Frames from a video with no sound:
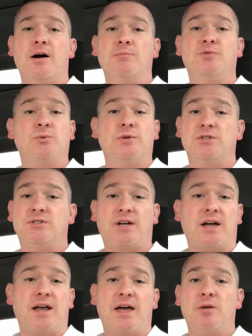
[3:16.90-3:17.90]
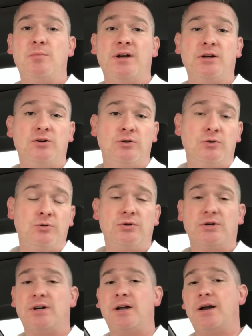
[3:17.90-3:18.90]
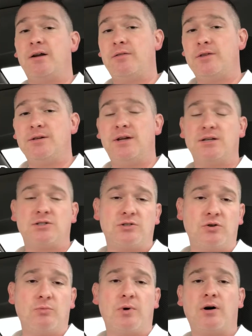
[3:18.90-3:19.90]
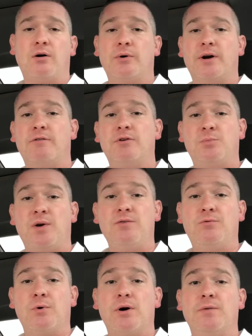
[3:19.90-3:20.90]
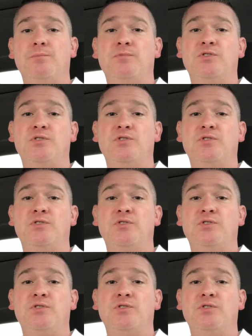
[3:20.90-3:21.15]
So we just kind of had to make do, took it out of the debt snowball, whatever, to pay for it.